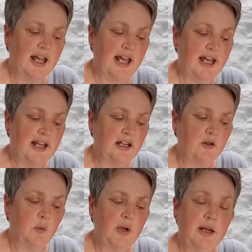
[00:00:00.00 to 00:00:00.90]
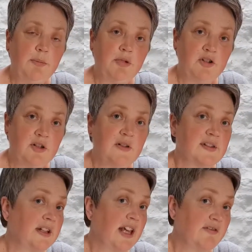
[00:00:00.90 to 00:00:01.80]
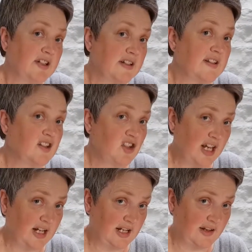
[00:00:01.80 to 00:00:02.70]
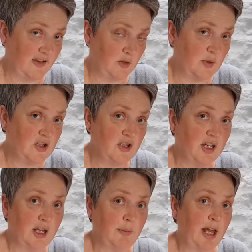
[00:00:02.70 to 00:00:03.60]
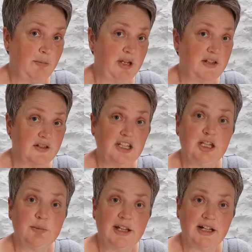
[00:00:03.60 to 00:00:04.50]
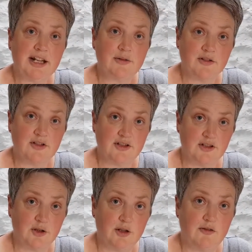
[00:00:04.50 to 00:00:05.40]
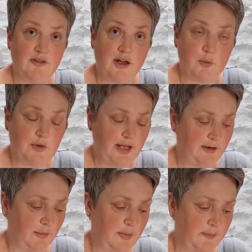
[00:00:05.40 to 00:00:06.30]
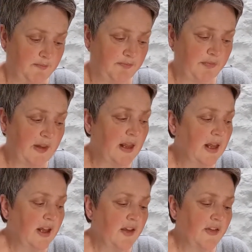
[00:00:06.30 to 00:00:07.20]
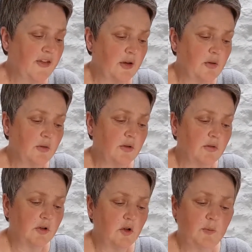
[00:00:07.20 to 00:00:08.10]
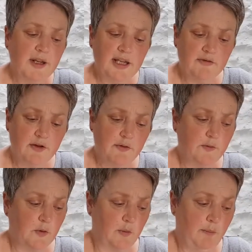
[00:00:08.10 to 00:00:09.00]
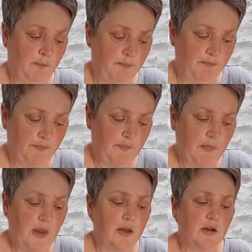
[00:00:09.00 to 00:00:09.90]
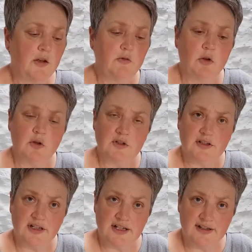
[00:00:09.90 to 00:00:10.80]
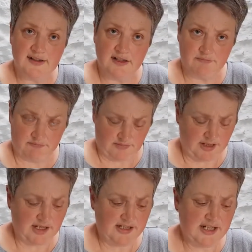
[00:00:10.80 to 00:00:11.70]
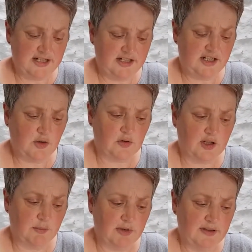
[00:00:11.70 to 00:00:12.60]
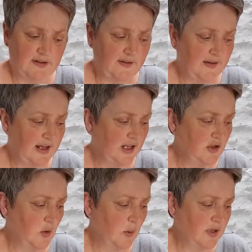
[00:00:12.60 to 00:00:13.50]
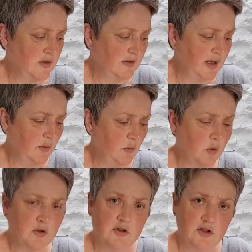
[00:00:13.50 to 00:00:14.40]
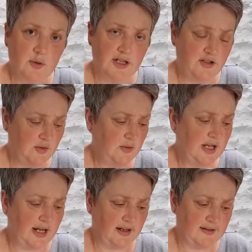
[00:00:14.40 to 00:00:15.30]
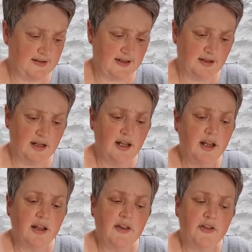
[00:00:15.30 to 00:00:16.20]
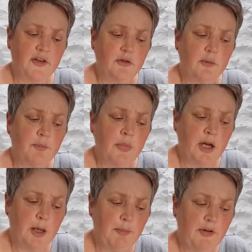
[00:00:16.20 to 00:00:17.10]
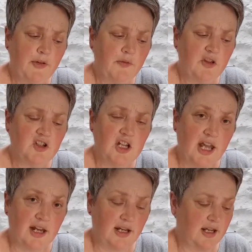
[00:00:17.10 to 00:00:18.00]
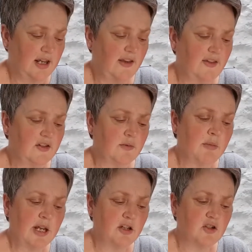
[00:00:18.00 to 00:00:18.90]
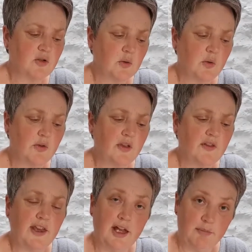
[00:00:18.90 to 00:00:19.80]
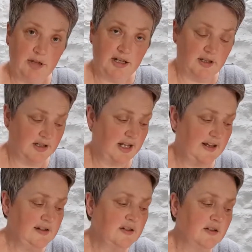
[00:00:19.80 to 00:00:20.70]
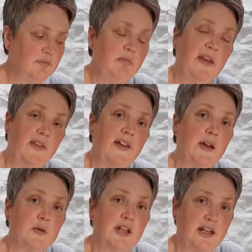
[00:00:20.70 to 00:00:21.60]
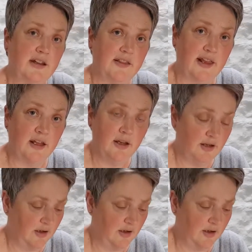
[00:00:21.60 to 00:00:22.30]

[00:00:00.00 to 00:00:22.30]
And we produce an evidence checklist which I am happy to email out to you if that will help. So you've been given a form, you've got these identity documents, and you're wondering, what do I do next? So the purpose of the check is to make sure that the applicant hasn't missed out anything